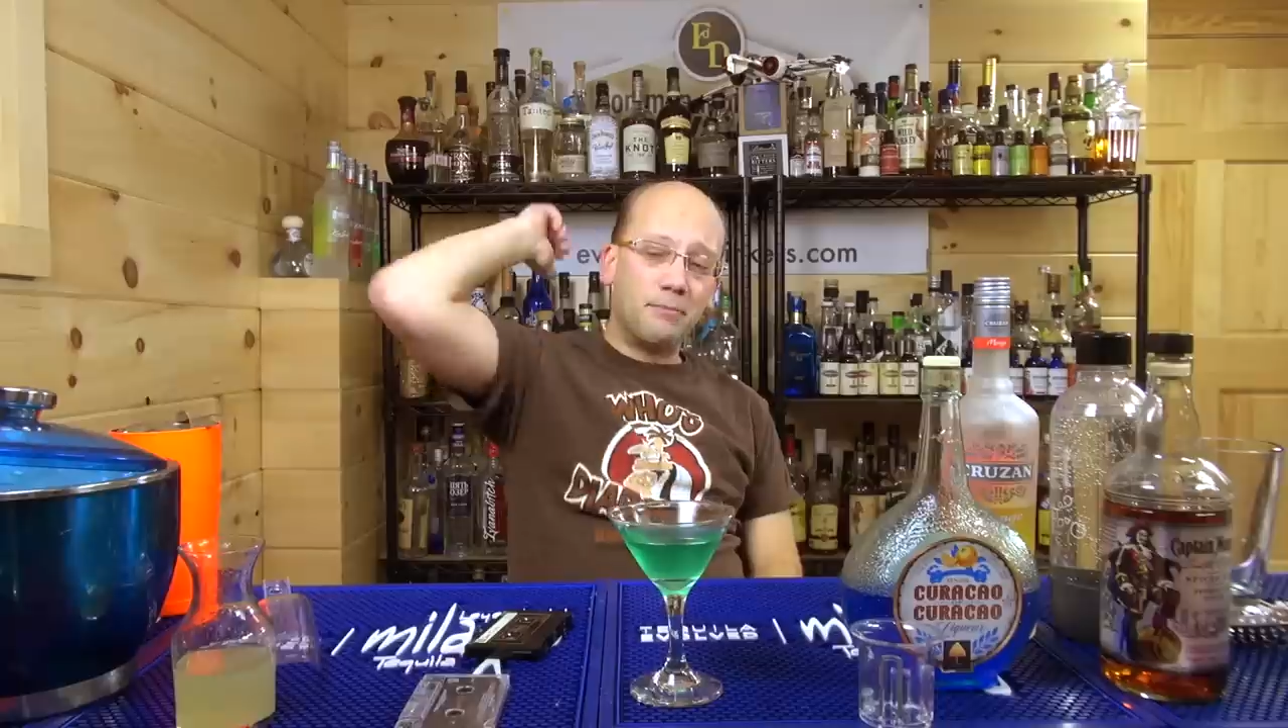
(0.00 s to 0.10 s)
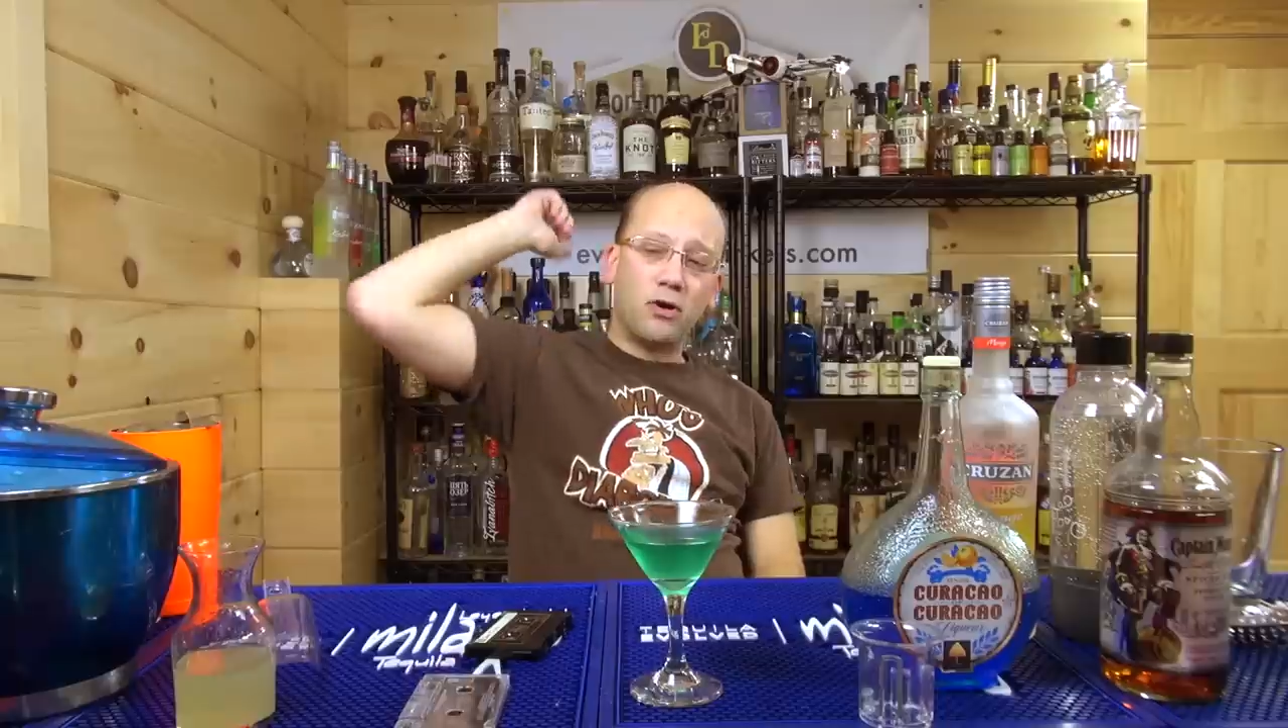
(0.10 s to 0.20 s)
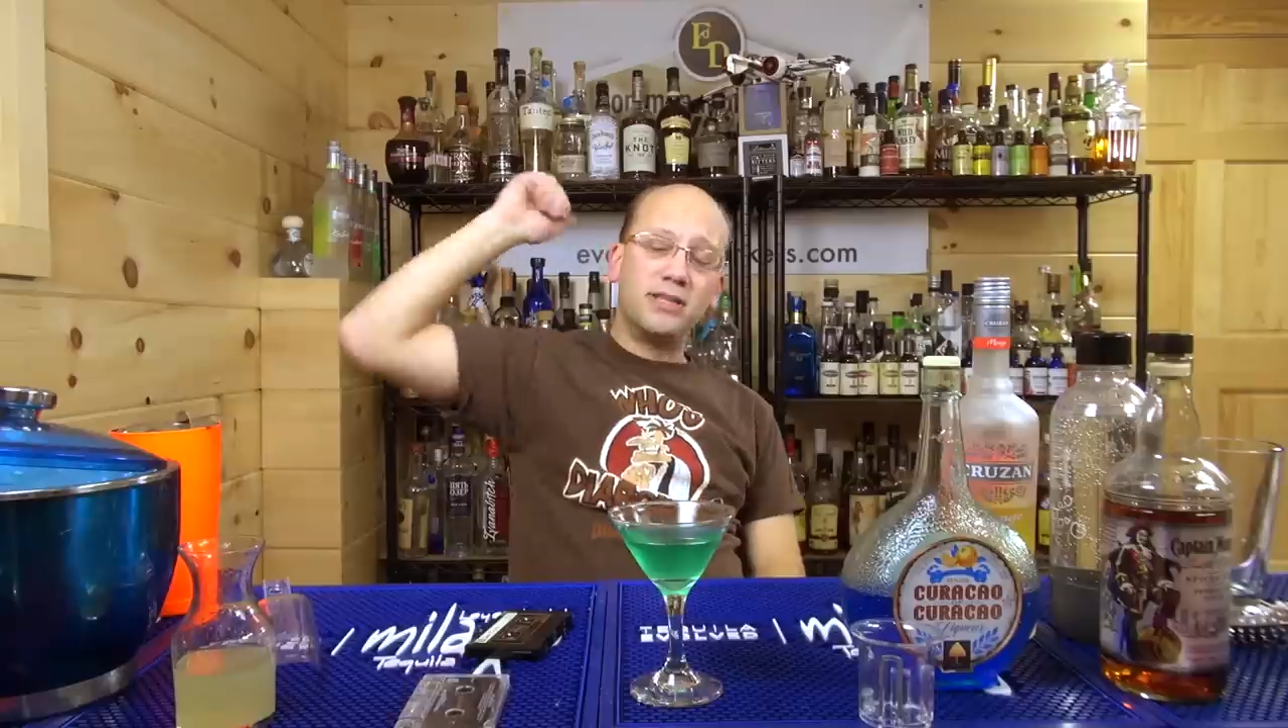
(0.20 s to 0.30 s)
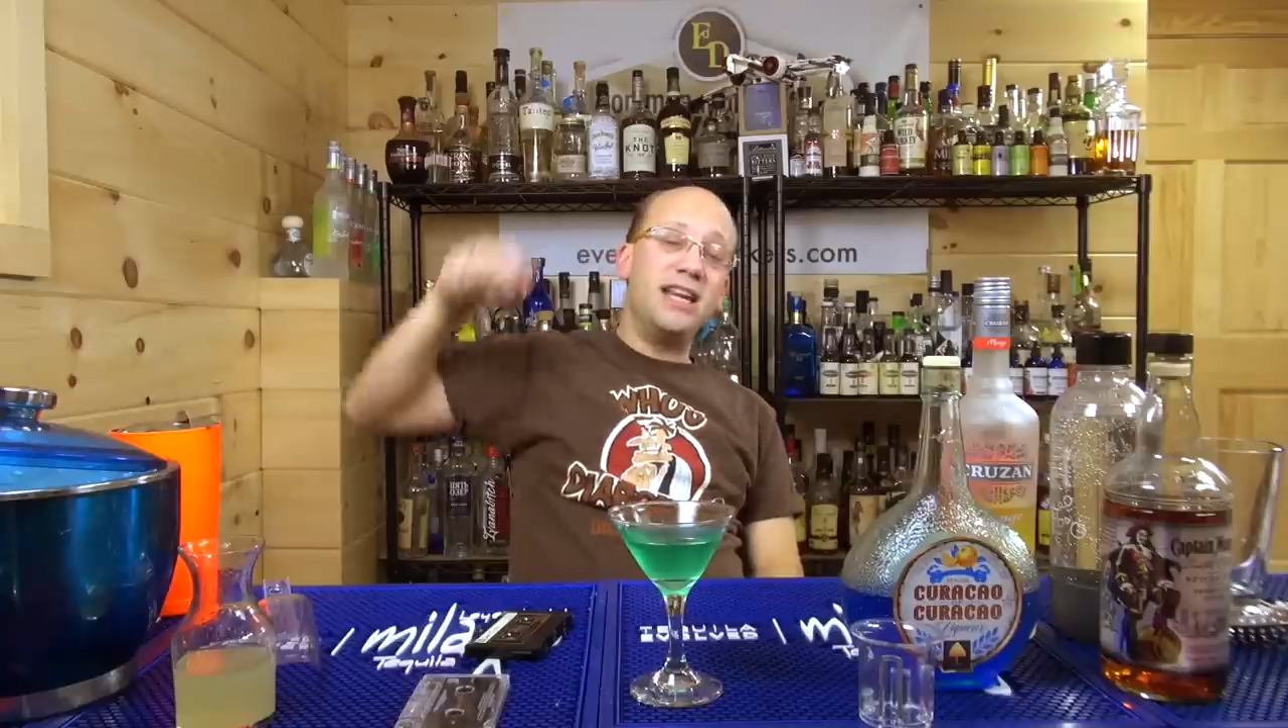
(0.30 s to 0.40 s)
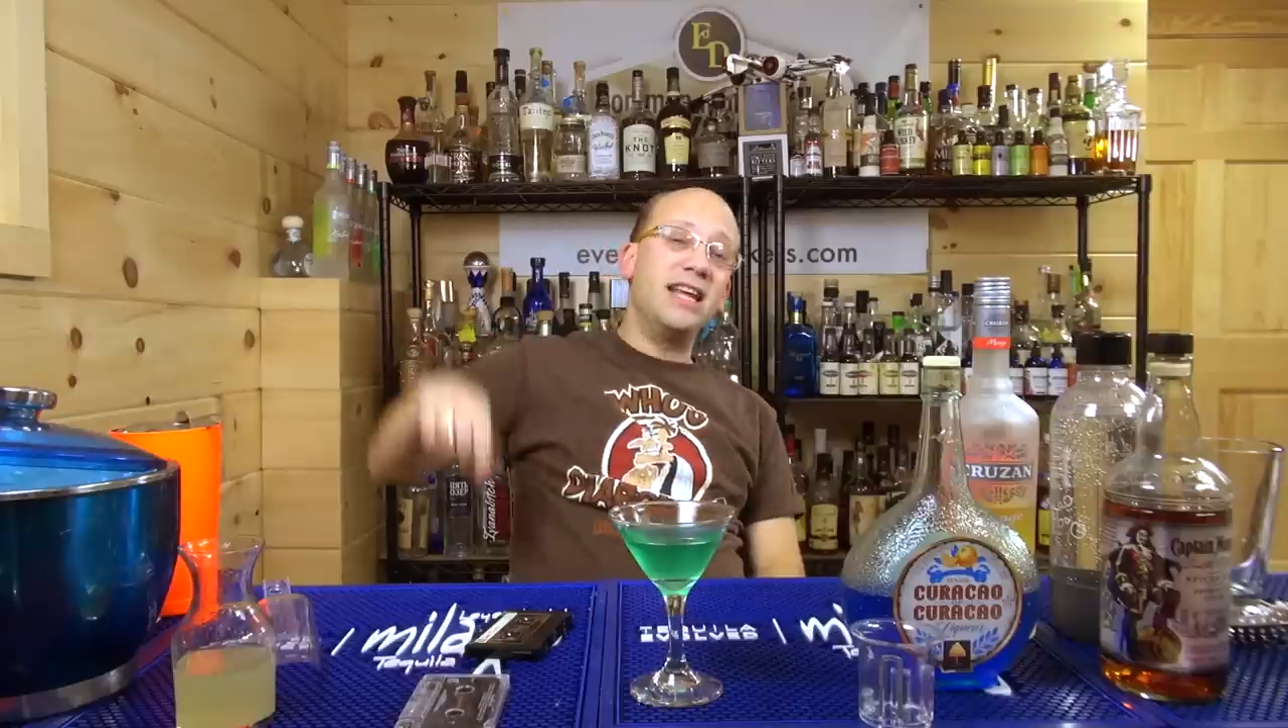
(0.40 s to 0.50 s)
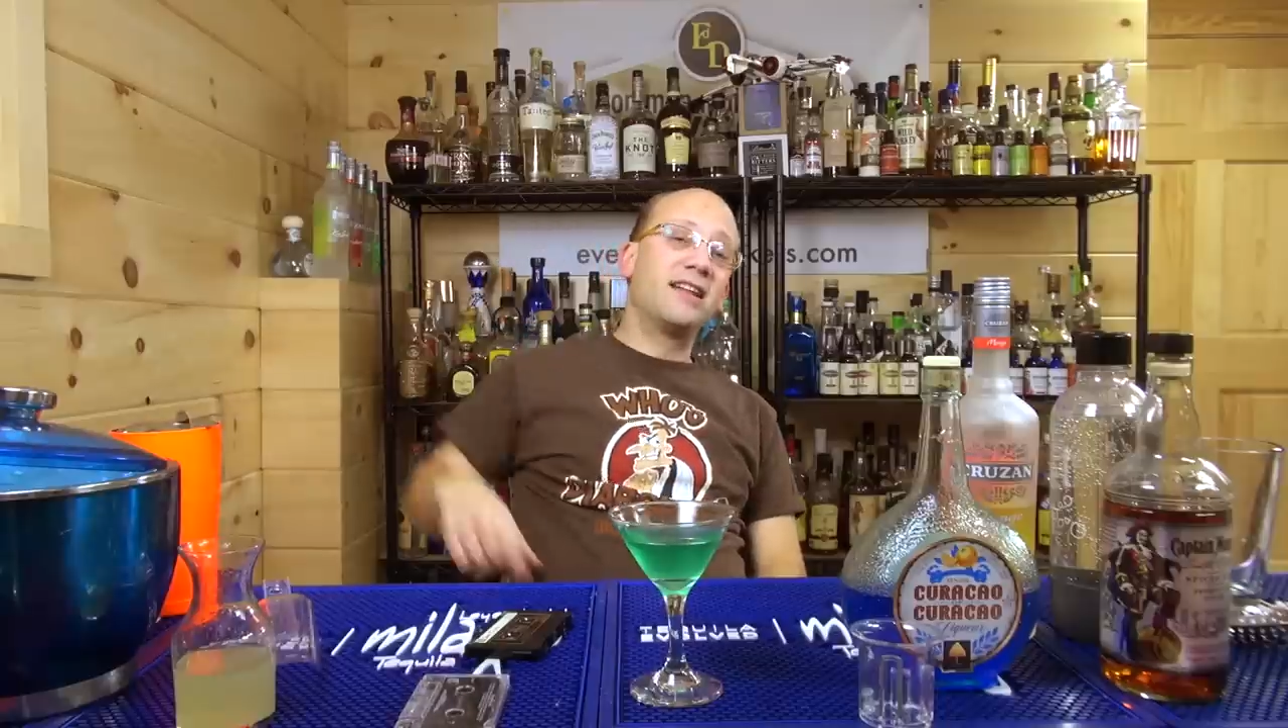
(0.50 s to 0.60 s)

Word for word: martini